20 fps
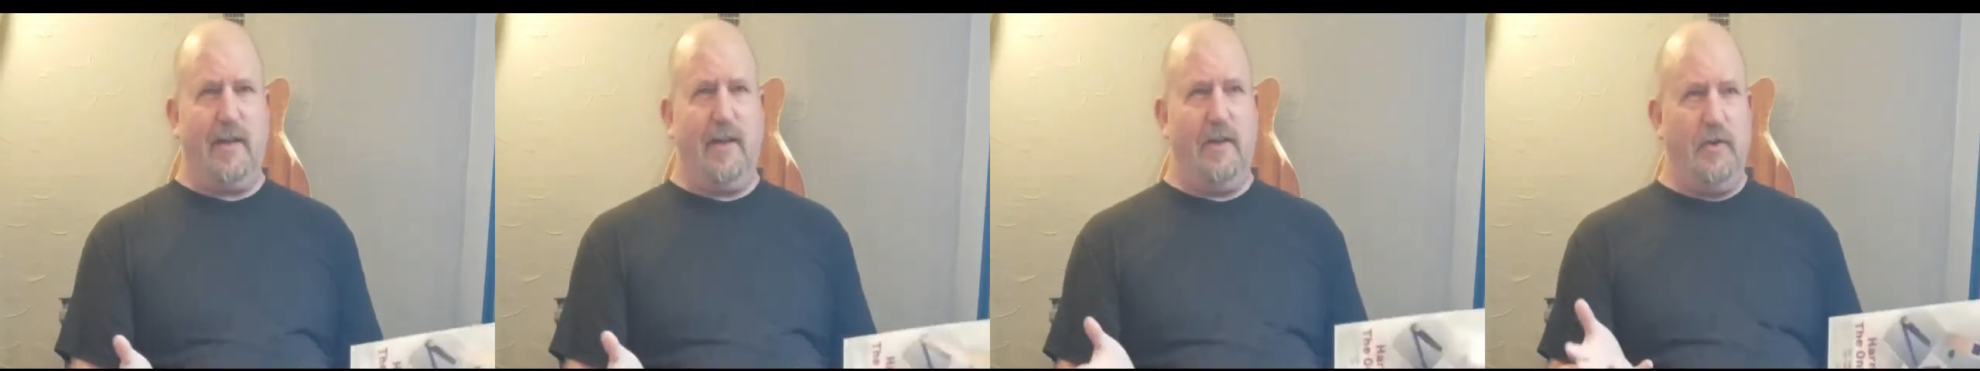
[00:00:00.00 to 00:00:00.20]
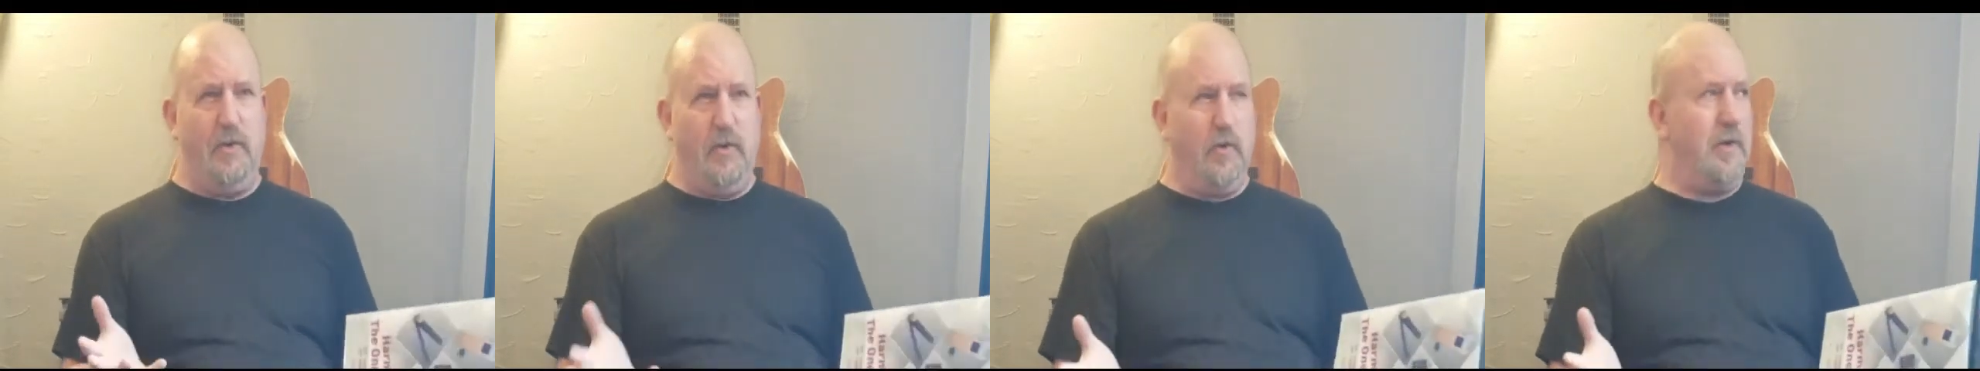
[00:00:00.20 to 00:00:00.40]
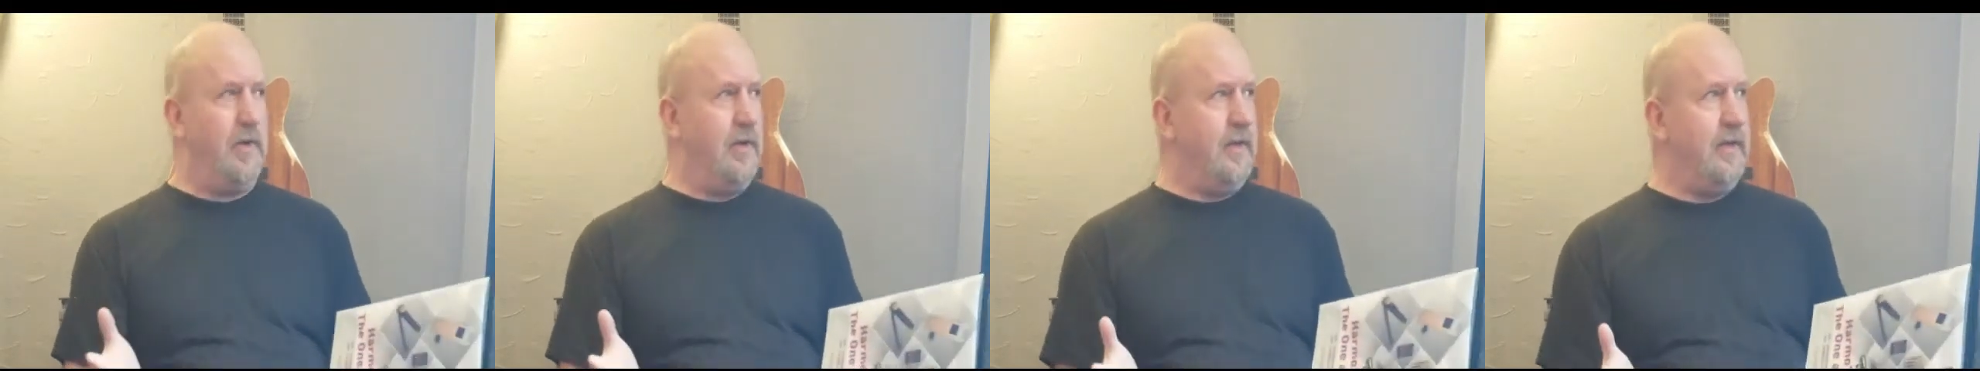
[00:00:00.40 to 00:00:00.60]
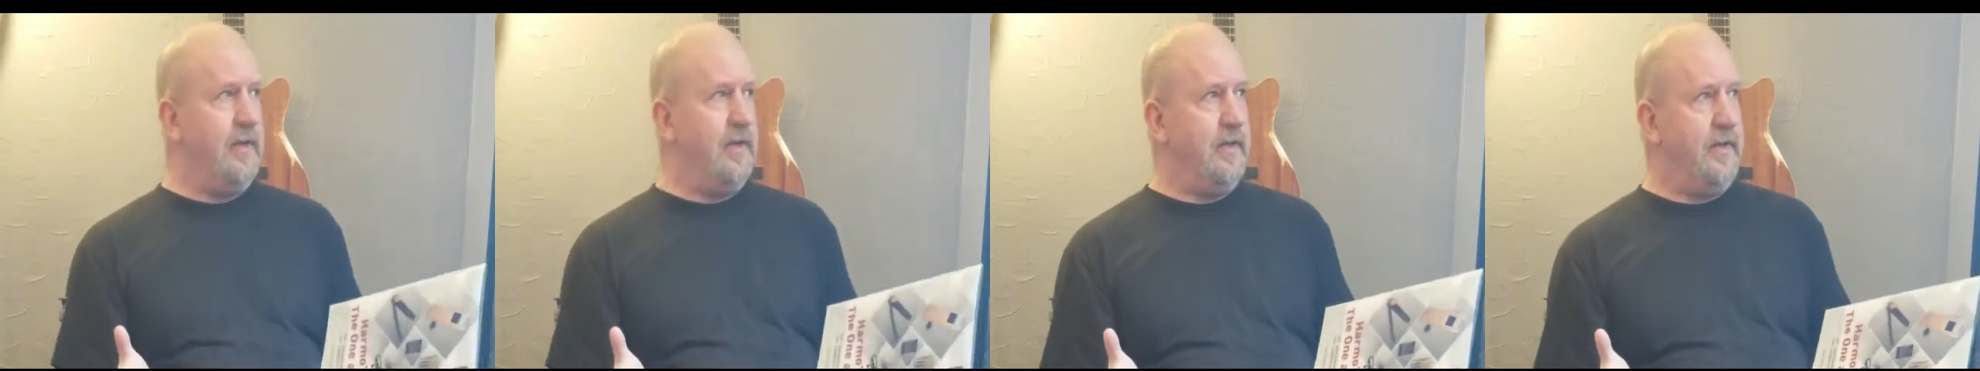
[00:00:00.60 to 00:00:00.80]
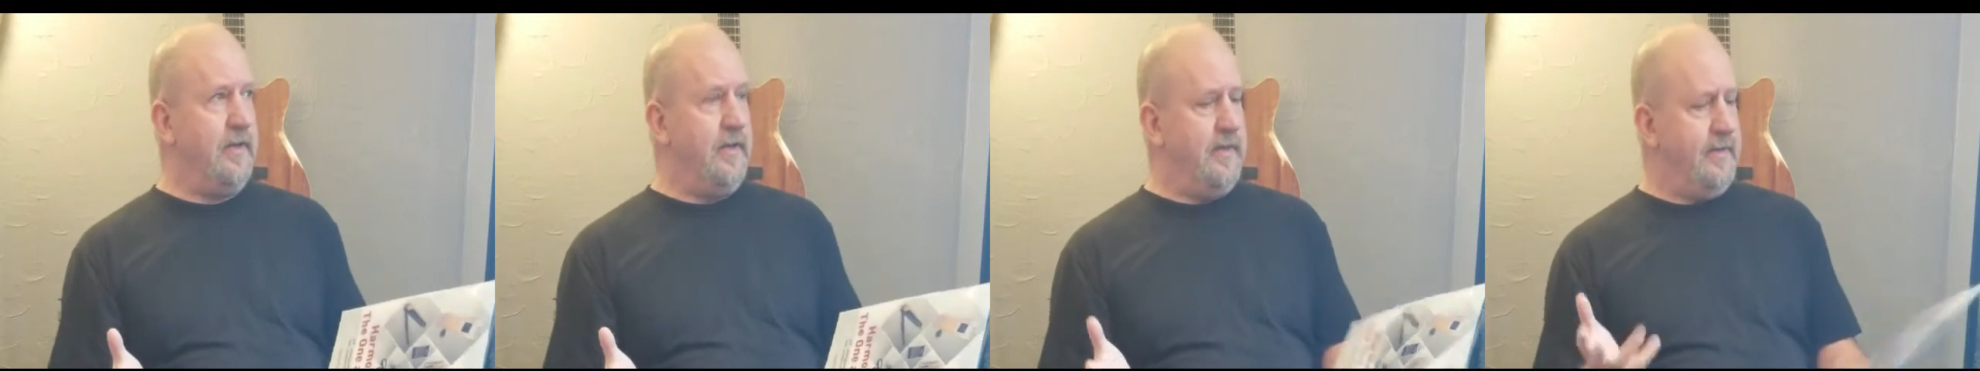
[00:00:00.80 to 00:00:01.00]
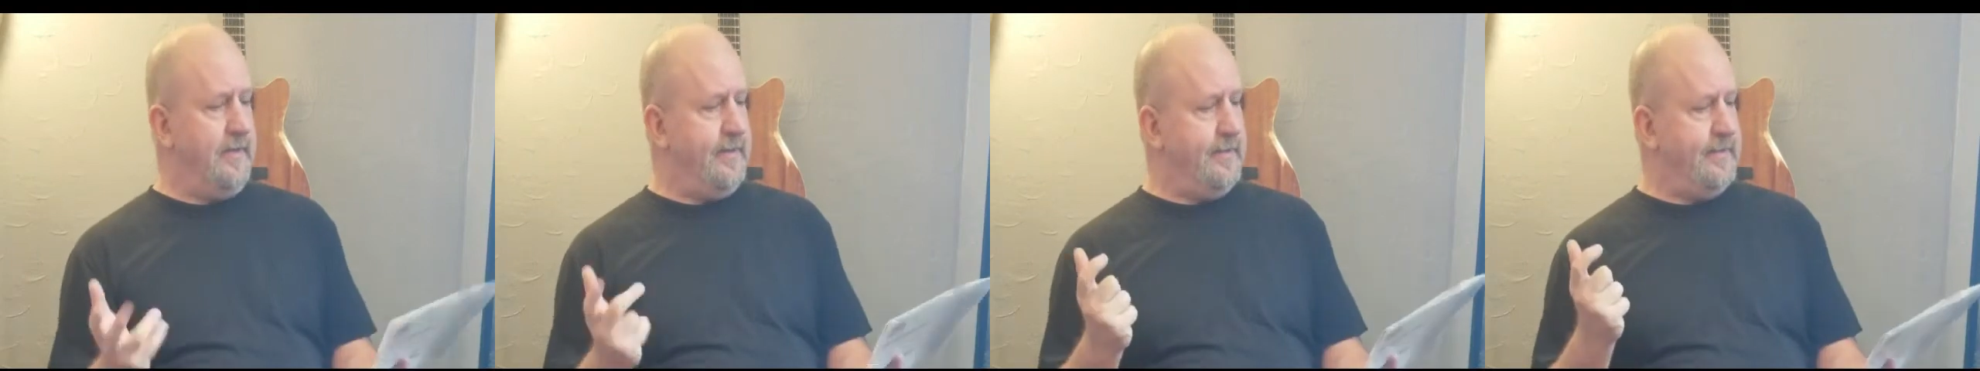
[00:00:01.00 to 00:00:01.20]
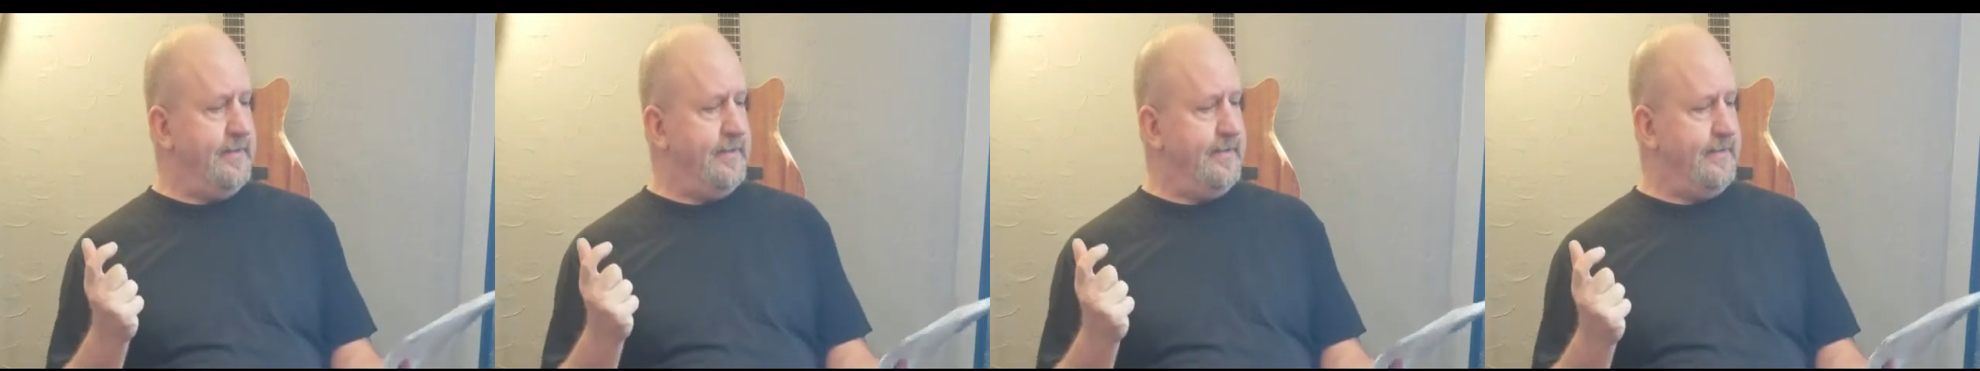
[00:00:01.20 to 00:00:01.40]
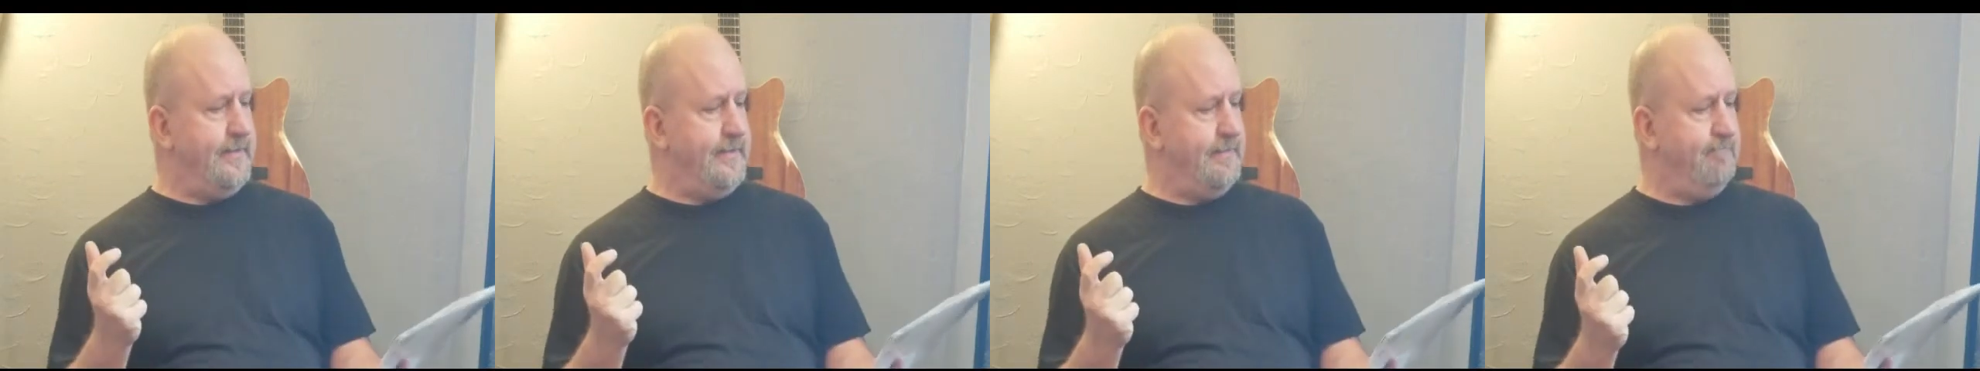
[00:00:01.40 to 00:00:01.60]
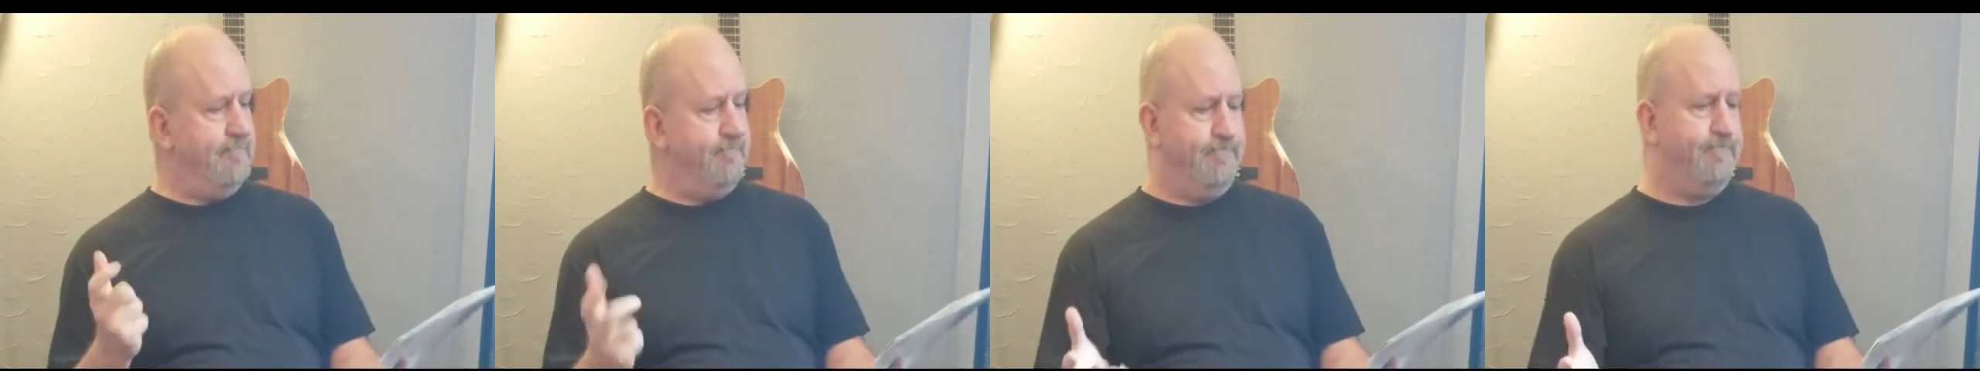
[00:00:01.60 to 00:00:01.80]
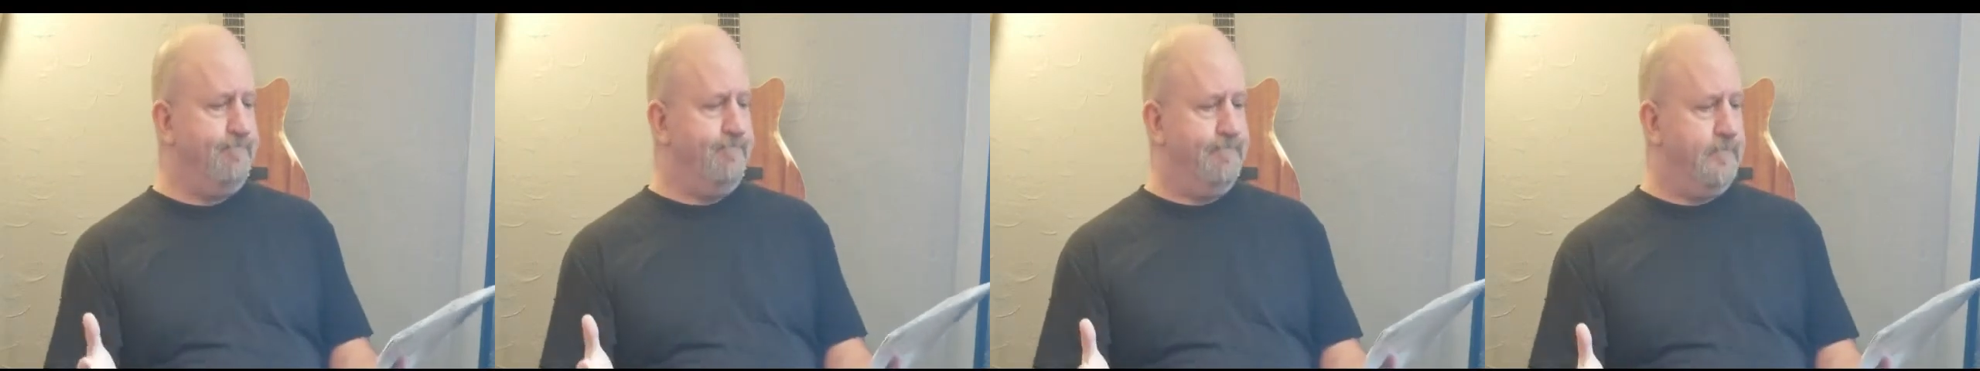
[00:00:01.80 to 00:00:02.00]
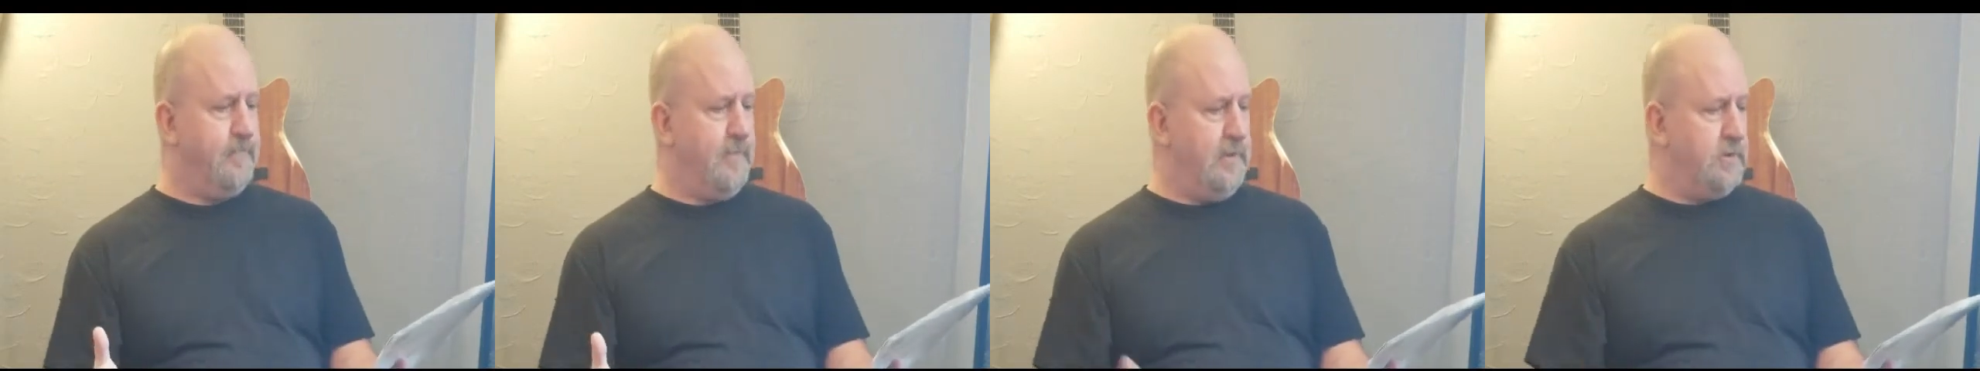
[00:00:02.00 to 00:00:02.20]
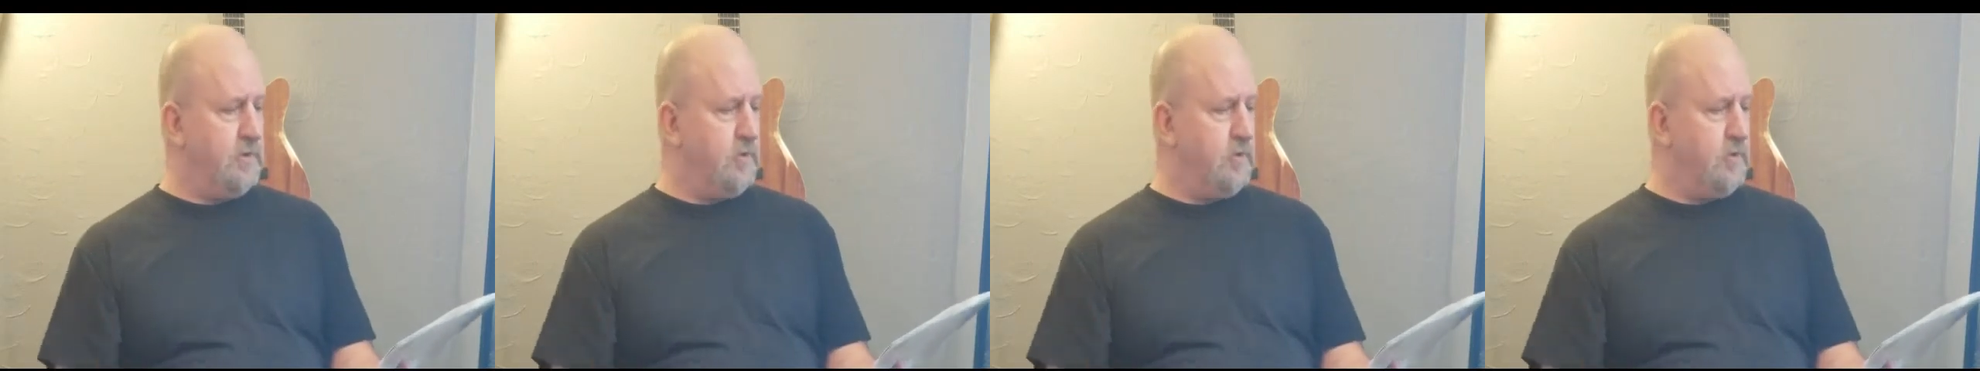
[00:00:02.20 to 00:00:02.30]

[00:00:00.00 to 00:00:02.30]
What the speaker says: ukulele. It's